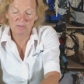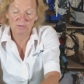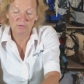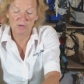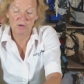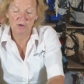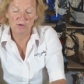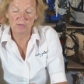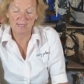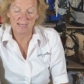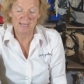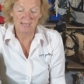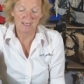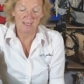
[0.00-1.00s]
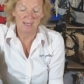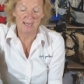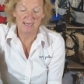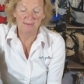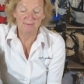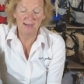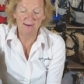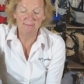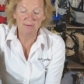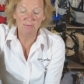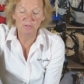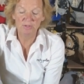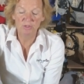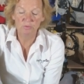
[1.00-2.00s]
a stroke, and if Harry
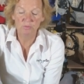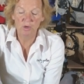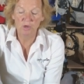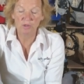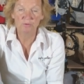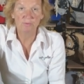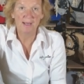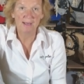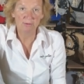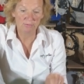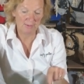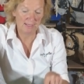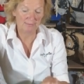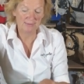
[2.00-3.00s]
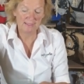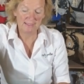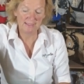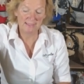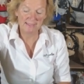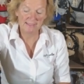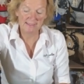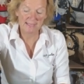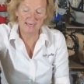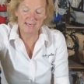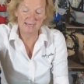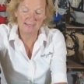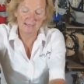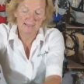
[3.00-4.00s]
wants to walk around Crafty to this
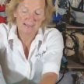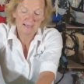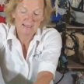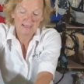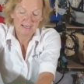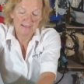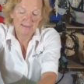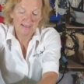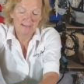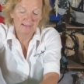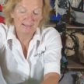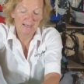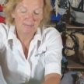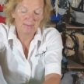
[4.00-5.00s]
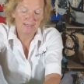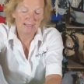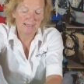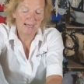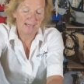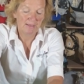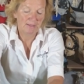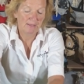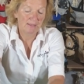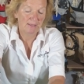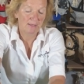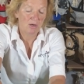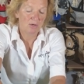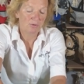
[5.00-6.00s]
side, he then keeps his hand
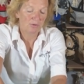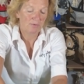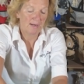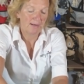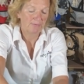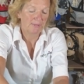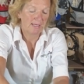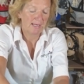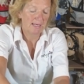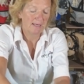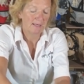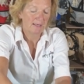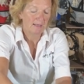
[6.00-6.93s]
on Crafty.